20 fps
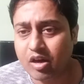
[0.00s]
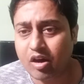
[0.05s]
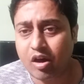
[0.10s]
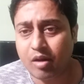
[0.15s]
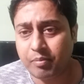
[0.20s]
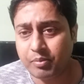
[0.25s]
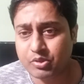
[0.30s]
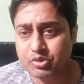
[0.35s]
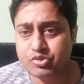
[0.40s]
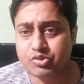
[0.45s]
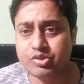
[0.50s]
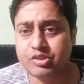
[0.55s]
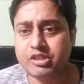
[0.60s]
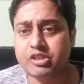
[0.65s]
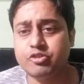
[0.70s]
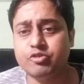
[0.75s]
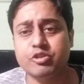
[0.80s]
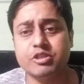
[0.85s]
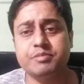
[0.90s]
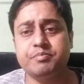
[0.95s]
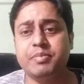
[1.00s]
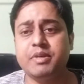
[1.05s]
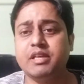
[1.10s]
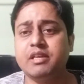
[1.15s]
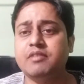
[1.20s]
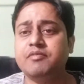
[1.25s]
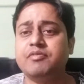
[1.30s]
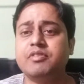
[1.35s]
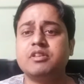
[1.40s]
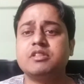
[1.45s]
opportunity to speak
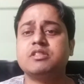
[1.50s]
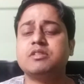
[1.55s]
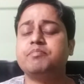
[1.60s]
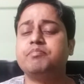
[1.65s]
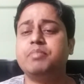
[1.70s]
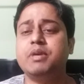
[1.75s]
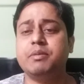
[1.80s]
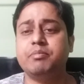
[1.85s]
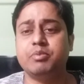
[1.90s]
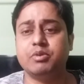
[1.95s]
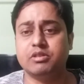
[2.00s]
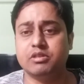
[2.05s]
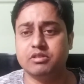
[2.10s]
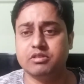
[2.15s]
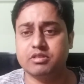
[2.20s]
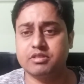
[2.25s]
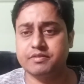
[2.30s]
in front of people.